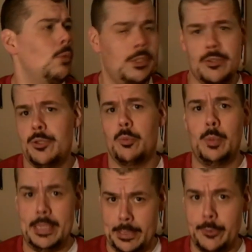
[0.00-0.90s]

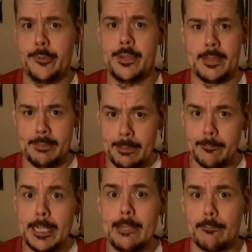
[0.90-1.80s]
we's doing some
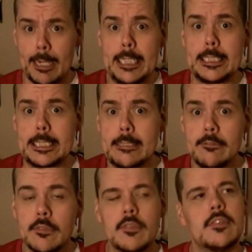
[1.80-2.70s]

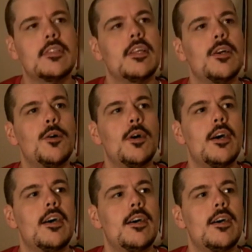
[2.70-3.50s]
rearranging. So,